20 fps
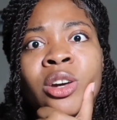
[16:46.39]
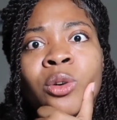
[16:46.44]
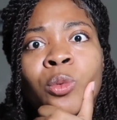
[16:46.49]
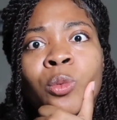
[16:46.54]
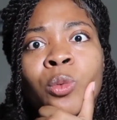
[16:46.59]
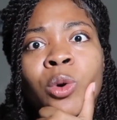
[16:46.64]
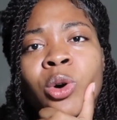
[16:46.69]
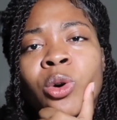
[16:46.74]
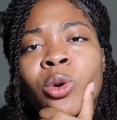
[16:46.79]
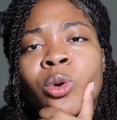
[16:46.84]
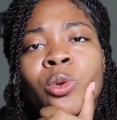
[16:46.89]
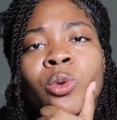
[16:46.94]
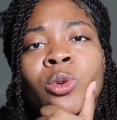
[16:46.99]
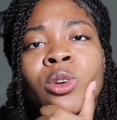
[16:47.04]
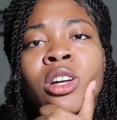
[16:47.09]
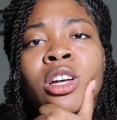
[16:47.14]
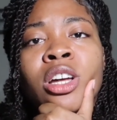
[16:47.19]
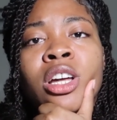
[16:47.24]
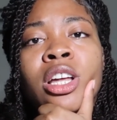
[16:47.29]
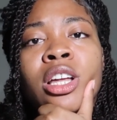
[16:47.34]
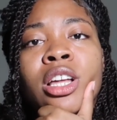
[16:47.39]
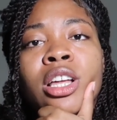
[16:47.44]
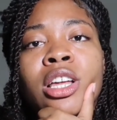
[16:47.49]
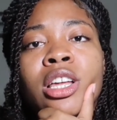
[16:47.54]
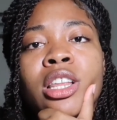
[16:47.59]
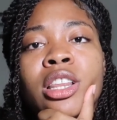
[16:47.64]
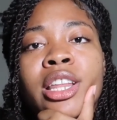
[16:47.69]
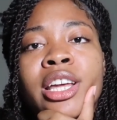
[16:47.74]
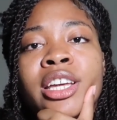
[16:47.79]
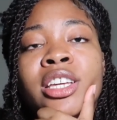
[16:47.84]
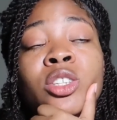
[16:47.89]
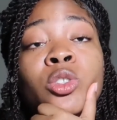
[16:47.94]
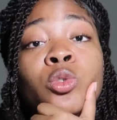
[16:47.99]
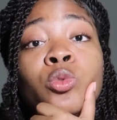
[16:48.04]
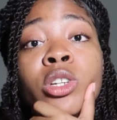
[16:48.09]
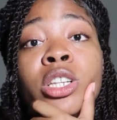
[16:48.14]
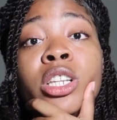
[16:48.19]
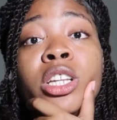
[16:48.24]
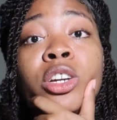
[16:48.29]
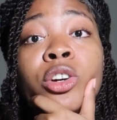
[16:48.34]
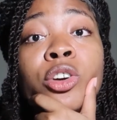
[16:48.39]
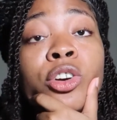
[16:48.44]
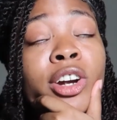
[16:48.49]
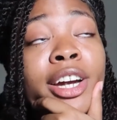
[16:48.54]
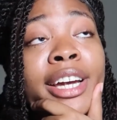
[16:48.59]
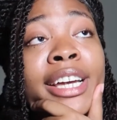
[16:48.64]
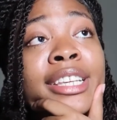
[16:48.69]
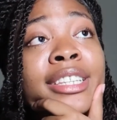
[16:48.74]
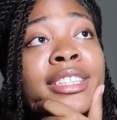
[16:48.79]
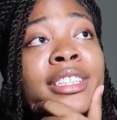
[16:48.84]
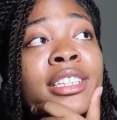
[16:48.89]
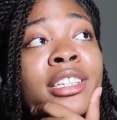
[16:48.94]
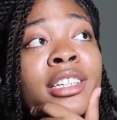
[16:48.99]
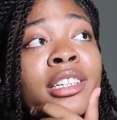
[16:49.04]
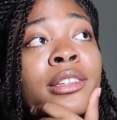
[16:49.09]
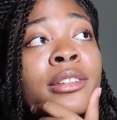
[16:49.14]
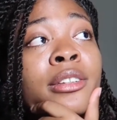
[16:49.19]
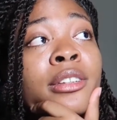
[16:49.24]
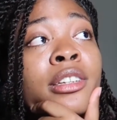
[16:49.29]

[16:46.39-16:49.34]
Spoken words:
whoa, like it's really crazy.